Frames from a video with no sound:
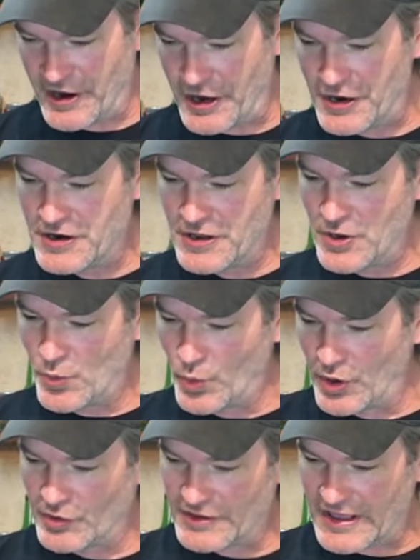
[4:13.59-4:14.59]
there
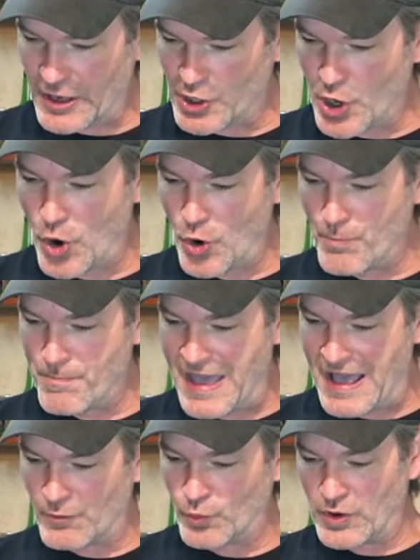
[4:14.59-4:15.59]
will go back,